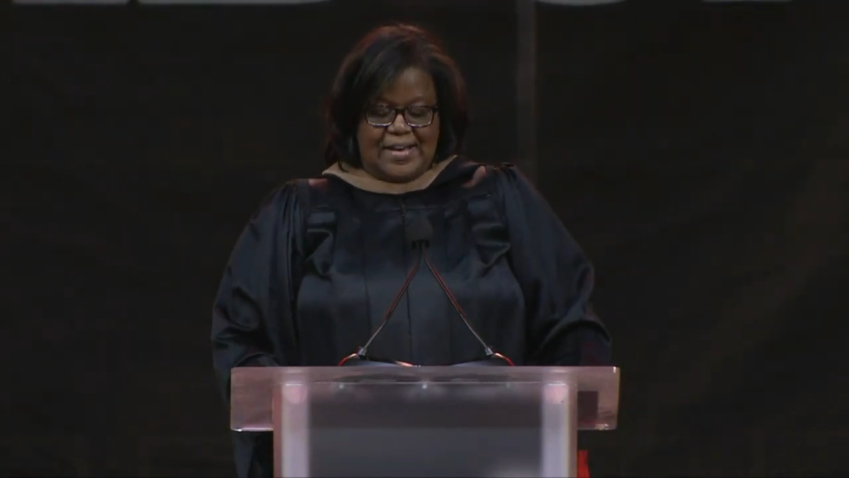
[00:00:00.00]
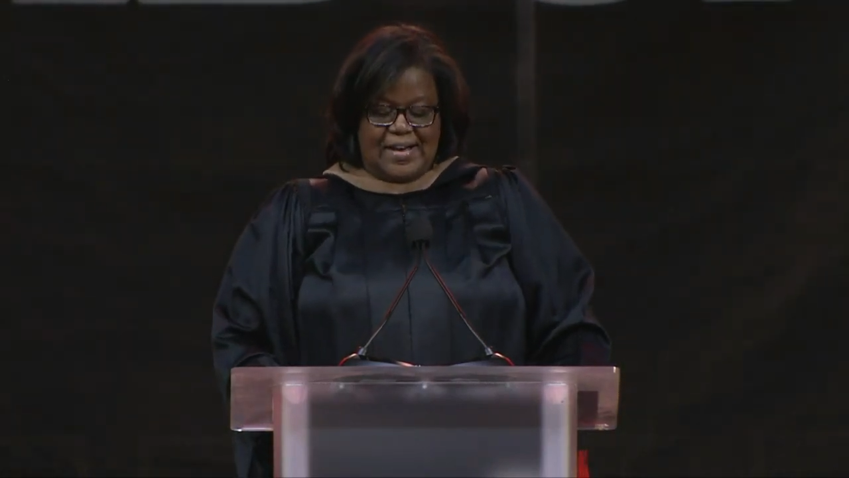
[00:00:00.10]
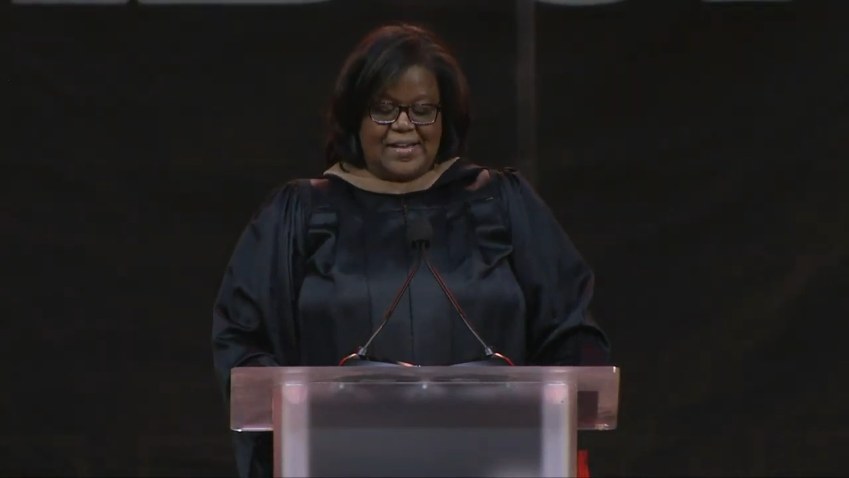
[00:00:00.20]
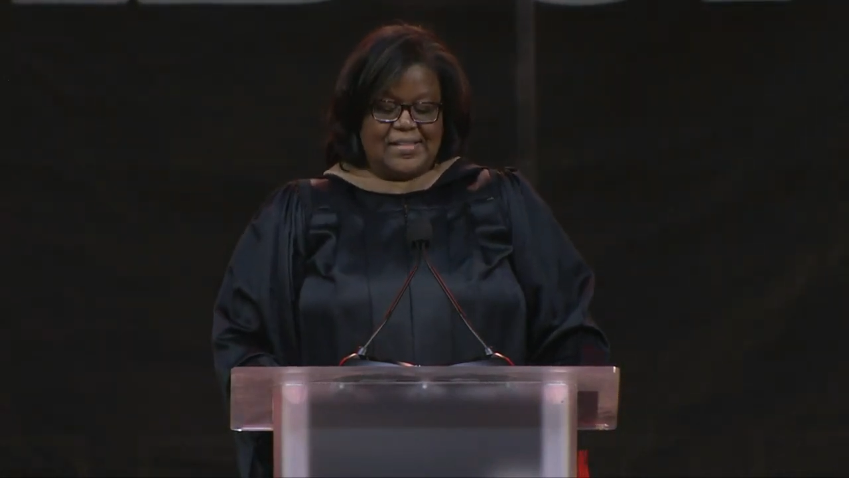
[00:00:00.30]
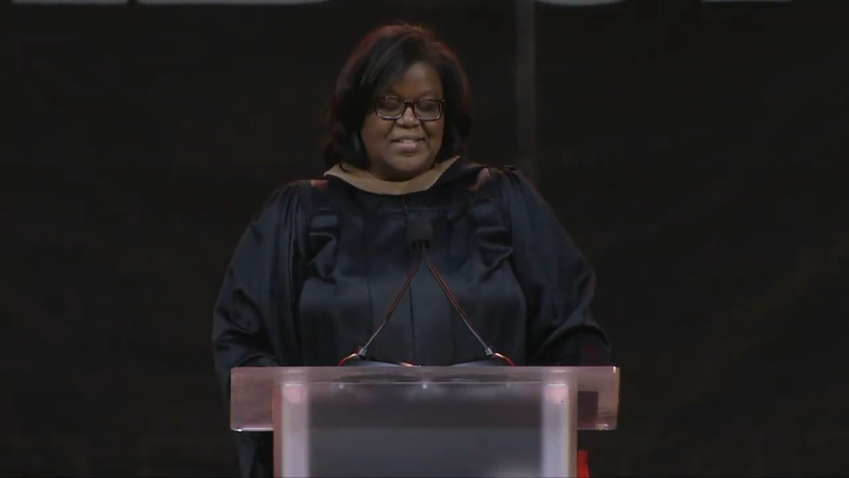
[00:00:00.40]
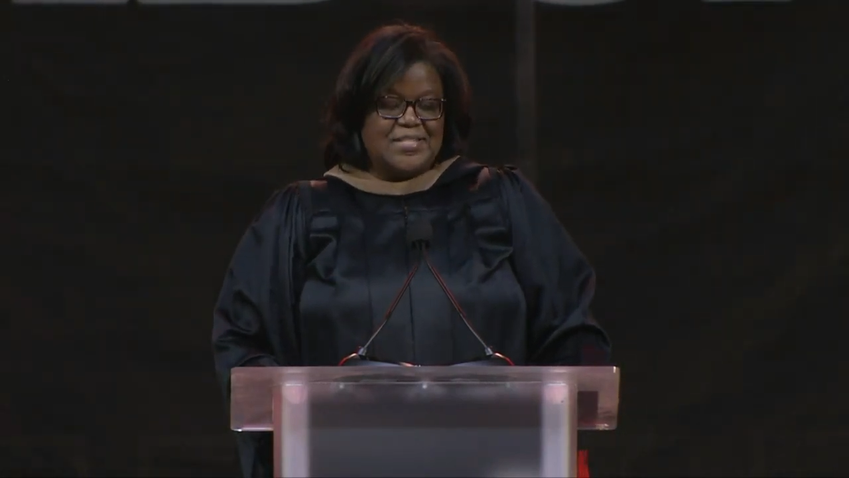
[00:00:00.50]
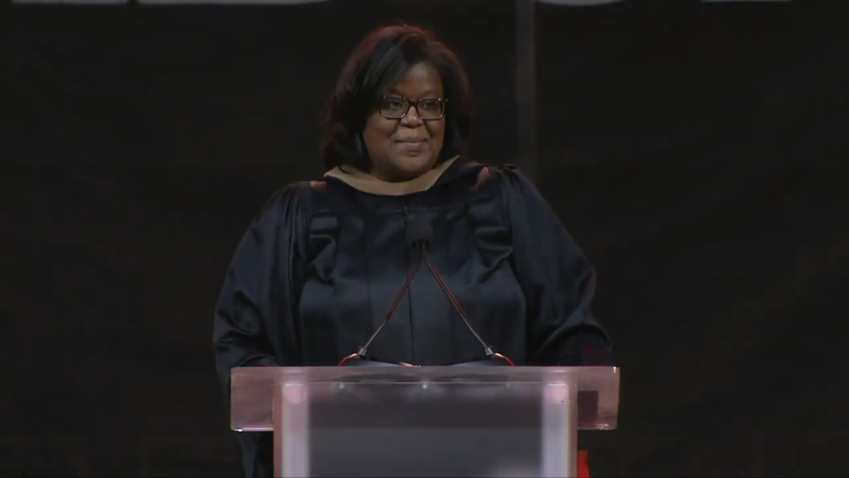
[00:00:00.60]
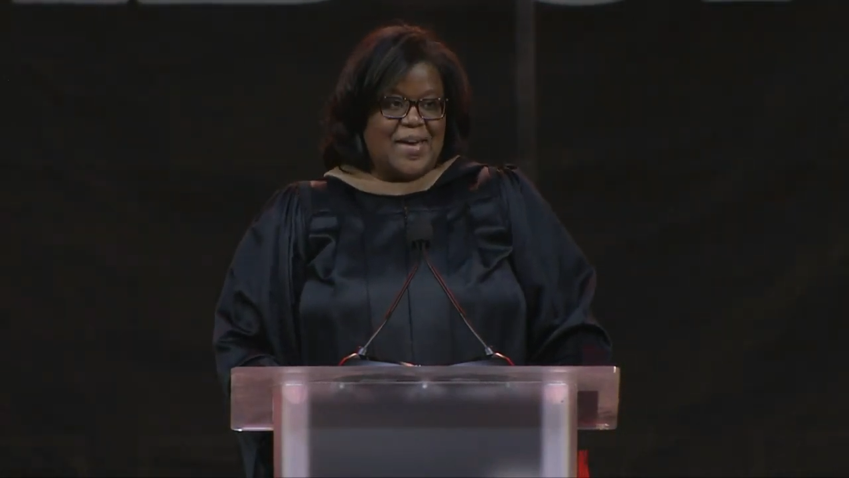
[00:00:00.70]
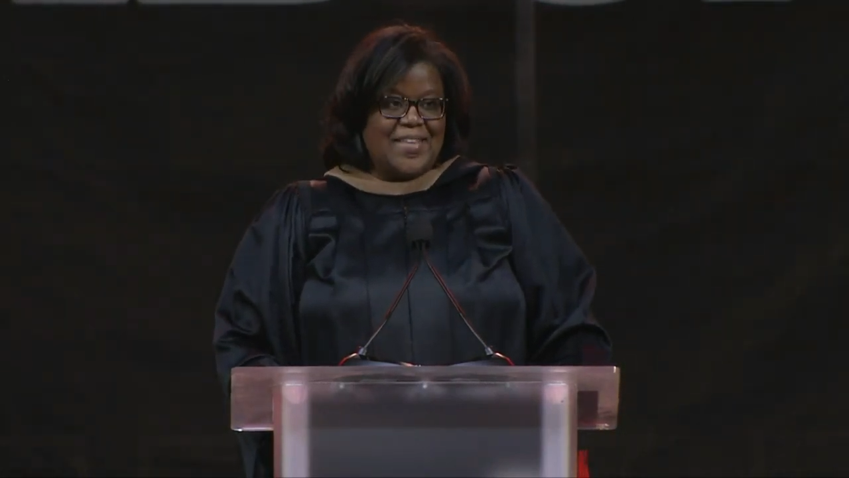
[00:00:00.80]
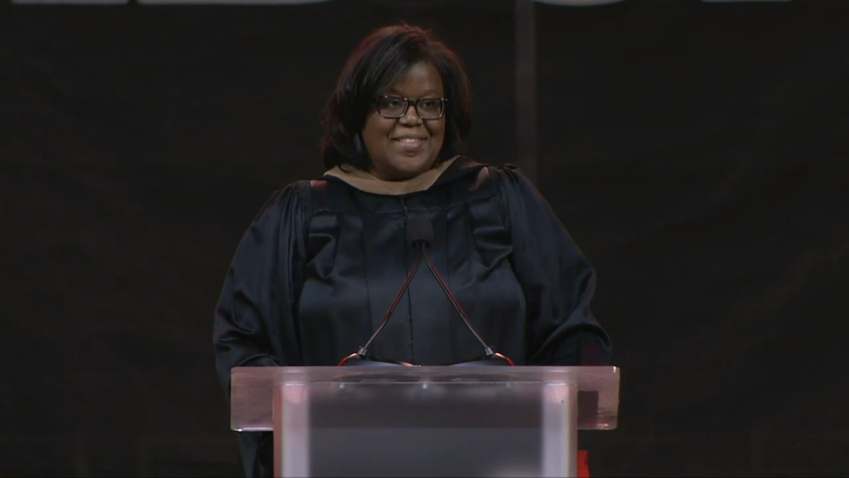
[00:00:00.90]
Lake
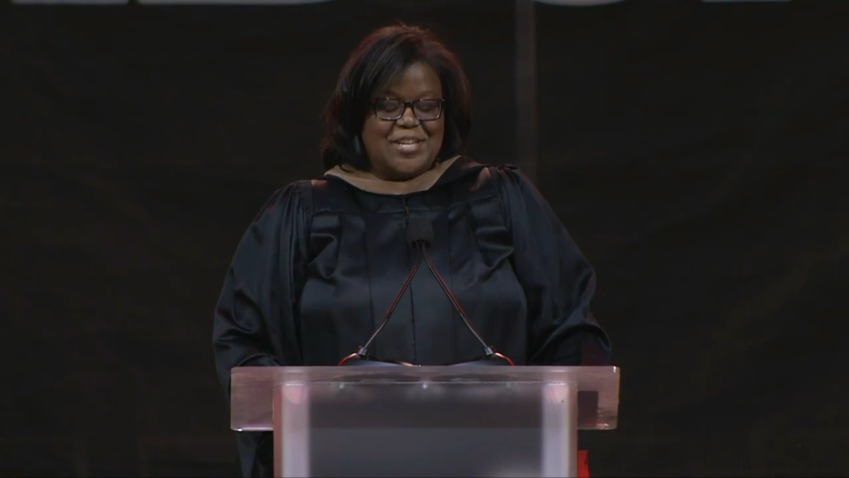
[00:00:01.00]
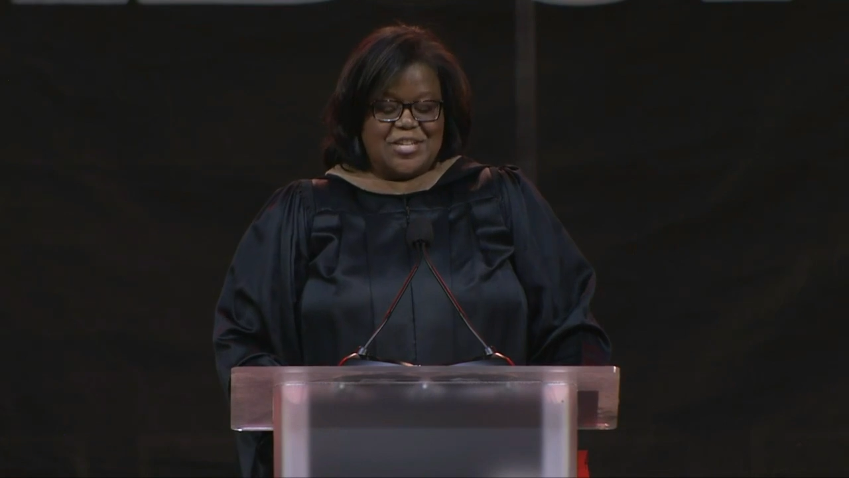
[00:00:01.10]
Highlands math